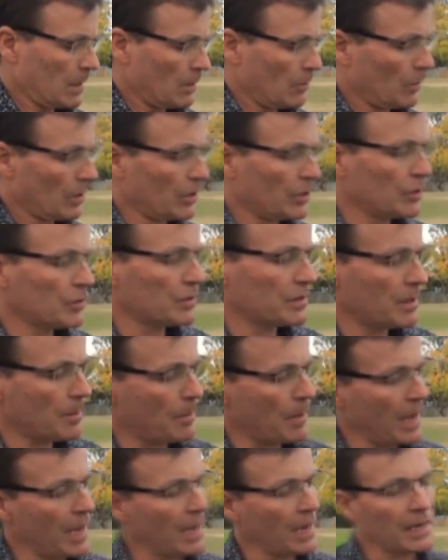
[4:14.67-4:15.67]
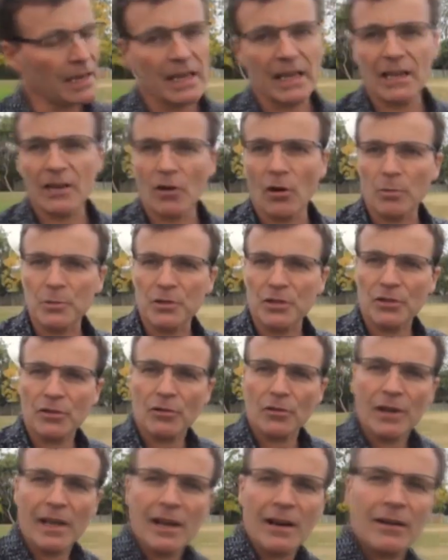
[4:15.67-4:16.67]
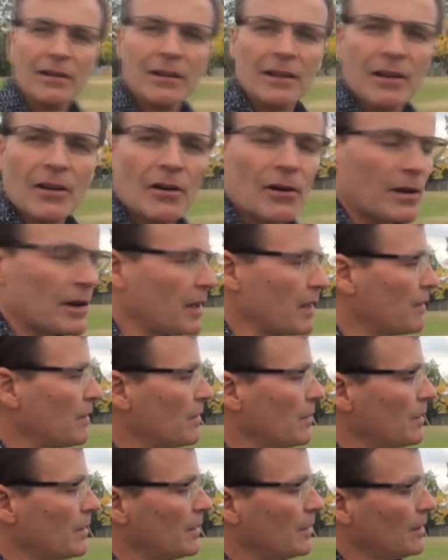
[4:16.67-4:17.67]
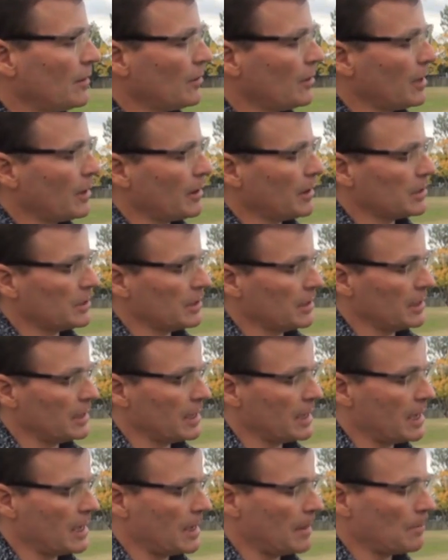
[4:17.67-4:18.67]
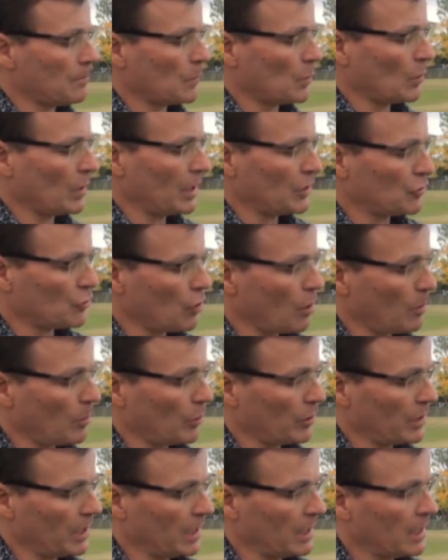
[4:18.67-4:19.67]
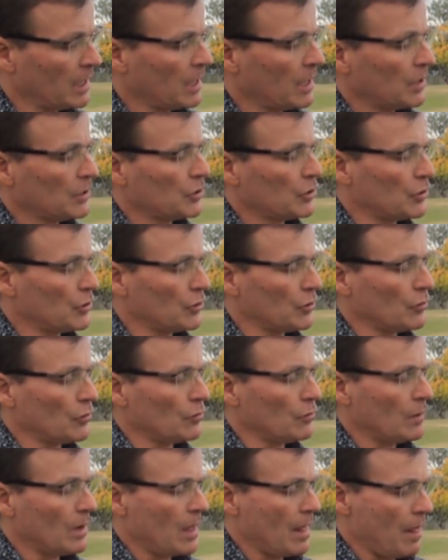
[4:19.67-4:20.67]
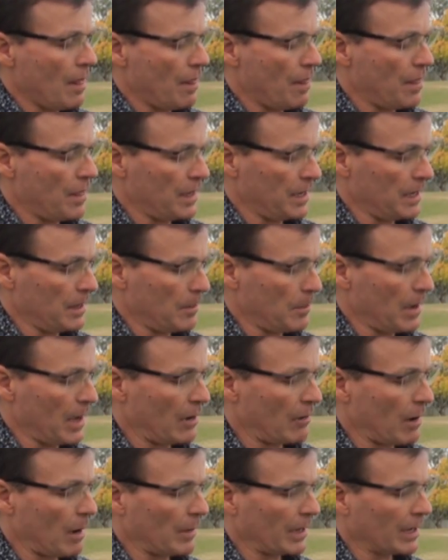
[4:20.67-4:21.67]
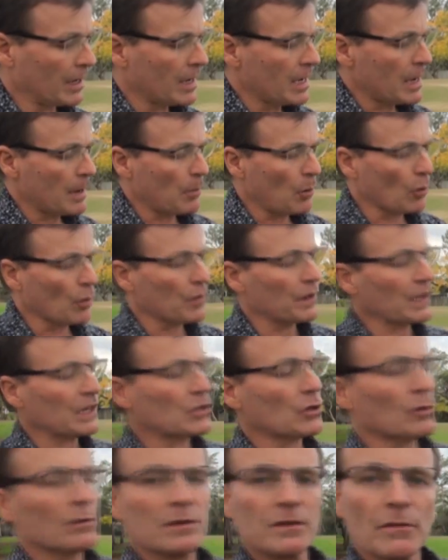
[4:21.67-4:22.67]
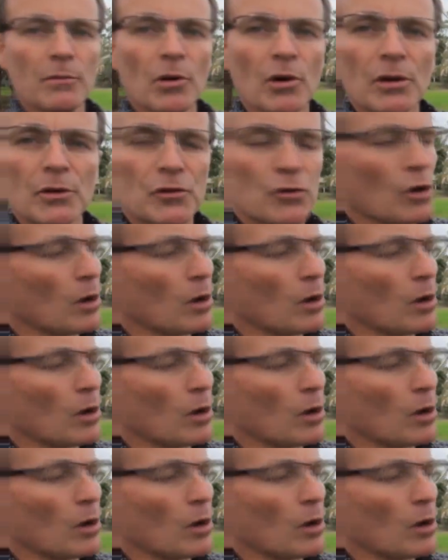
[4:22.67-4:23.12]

we're going to use the pan head option on our on our on our actually um, on our tripod here to do the panoramic. Important thing too is if you're buying